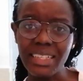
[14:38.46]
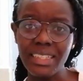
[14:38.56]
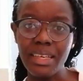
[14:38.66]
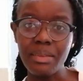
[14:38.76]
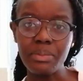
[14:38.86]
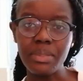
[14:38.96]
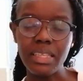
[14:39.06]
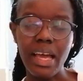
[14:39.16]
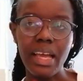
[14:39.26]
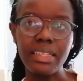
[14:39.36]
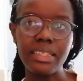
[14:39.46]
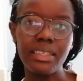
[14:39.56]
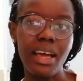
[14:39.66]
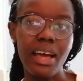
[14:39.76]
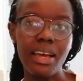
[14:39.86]
items
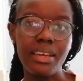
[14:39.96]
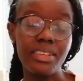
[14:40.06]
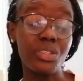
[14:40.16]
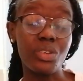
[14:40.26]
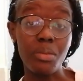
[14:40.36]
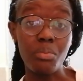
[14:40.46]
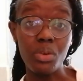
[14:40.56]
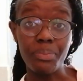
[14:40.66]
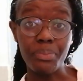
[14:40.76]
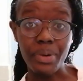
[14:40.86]
at a reasonable